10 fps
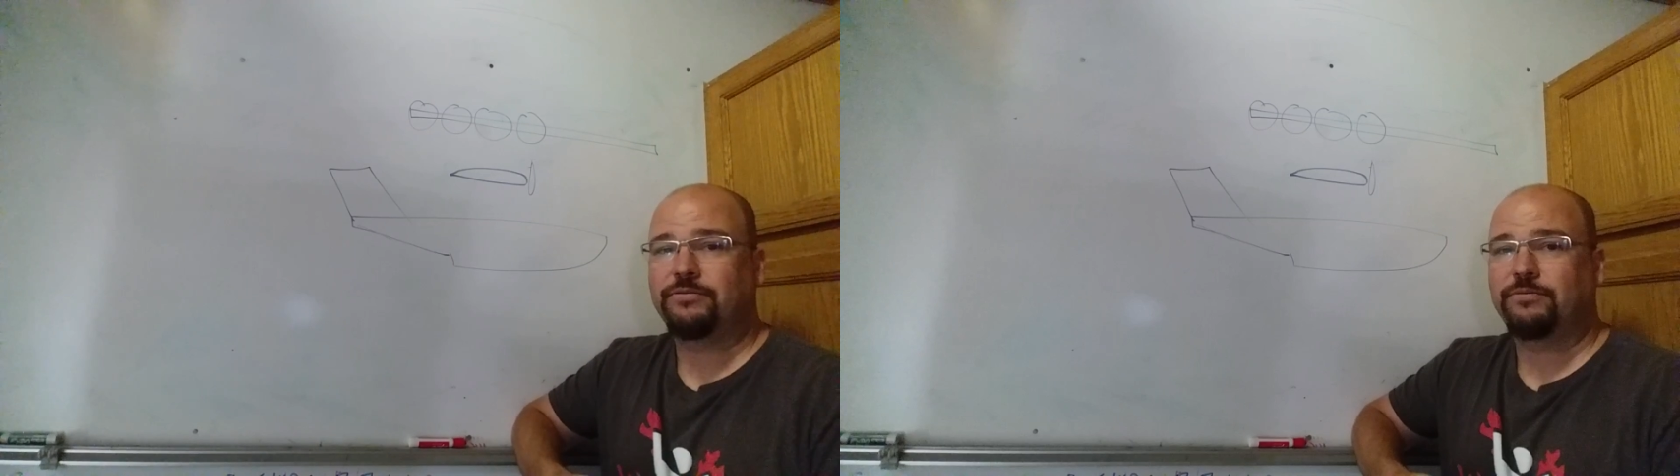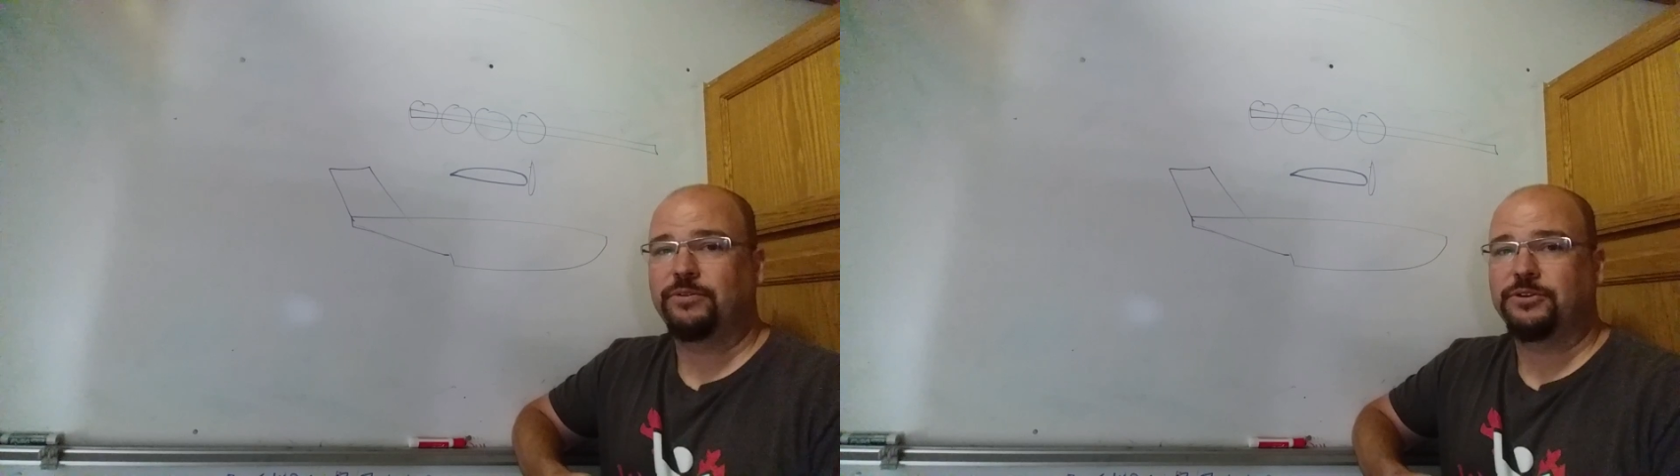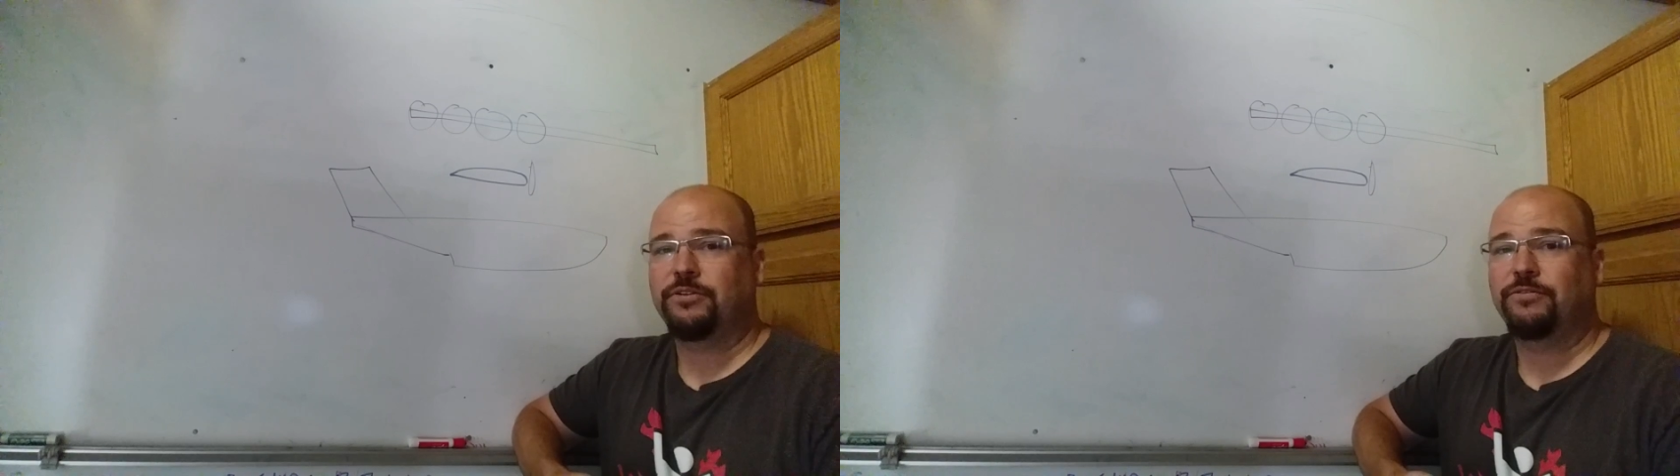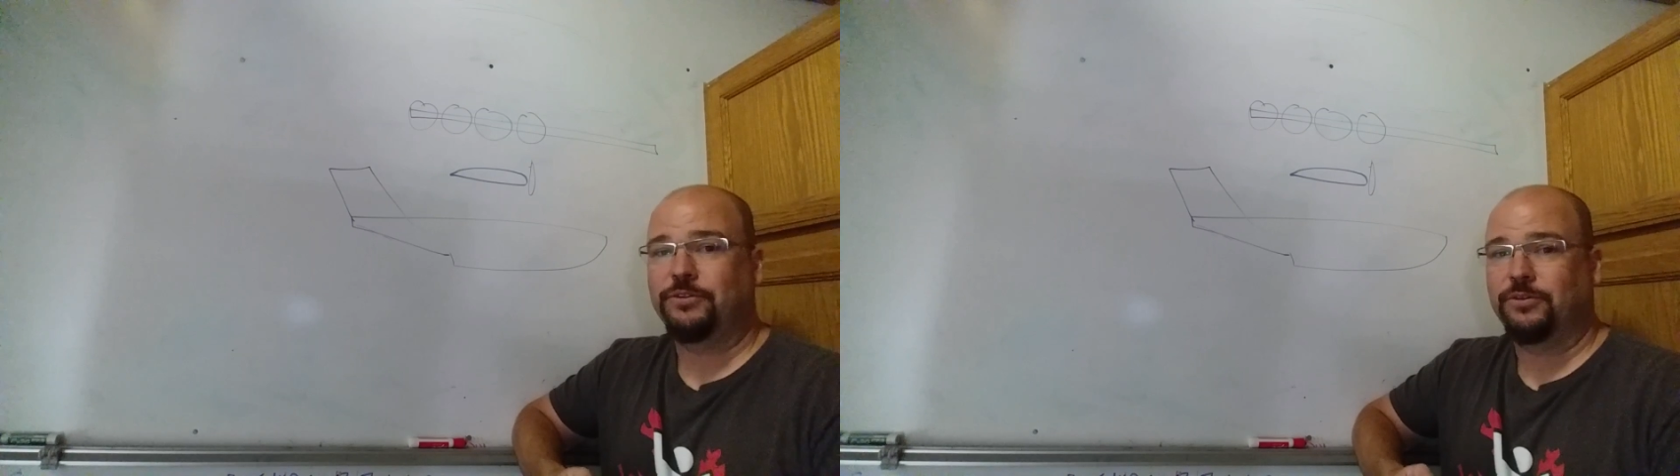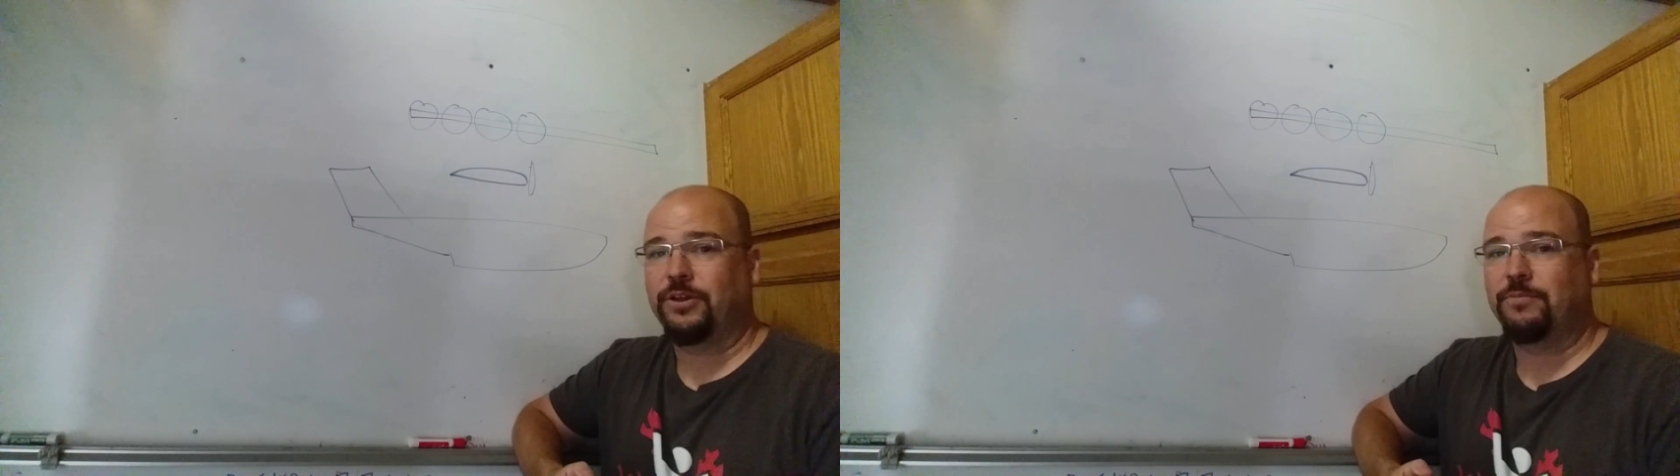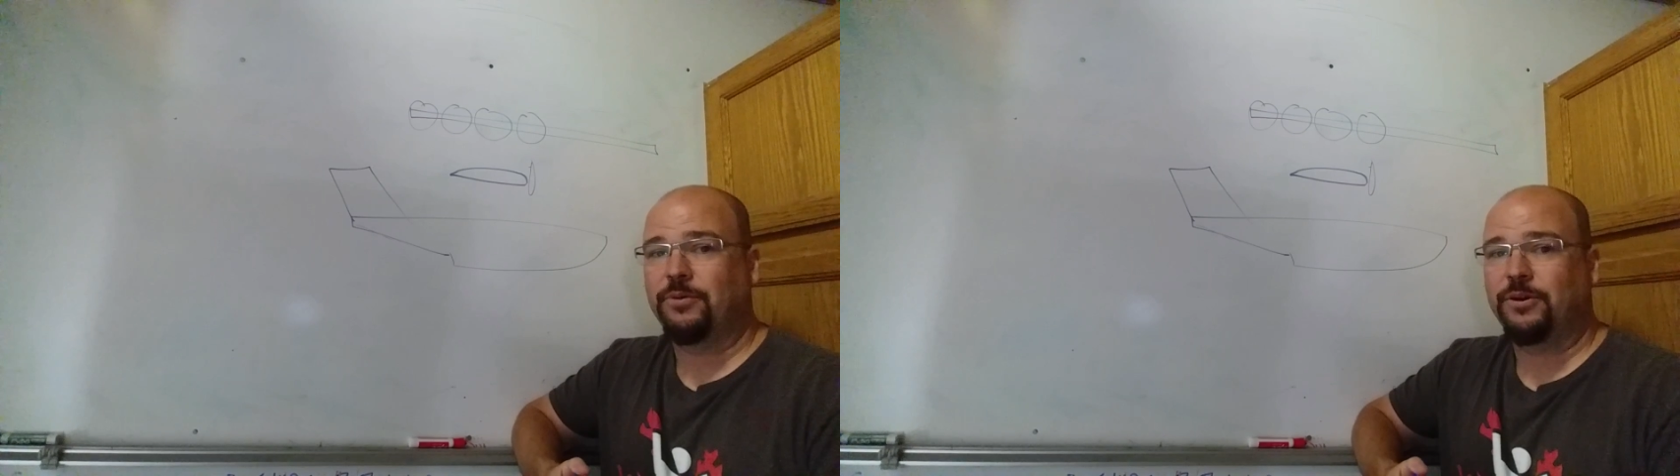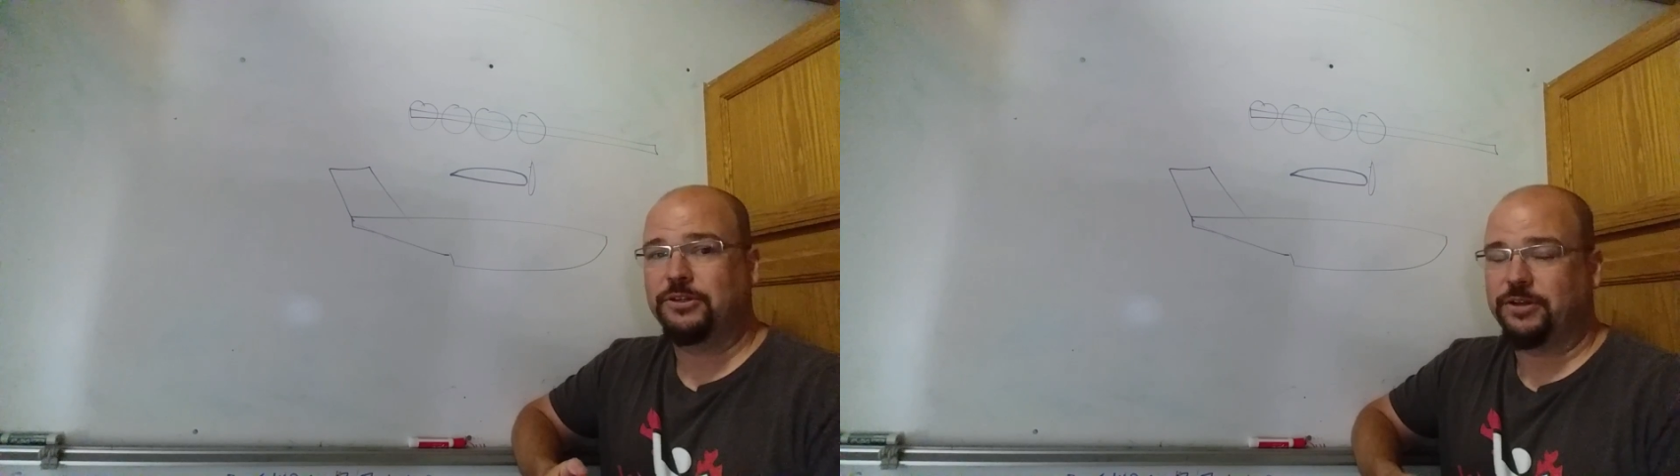of reserve fuel on board,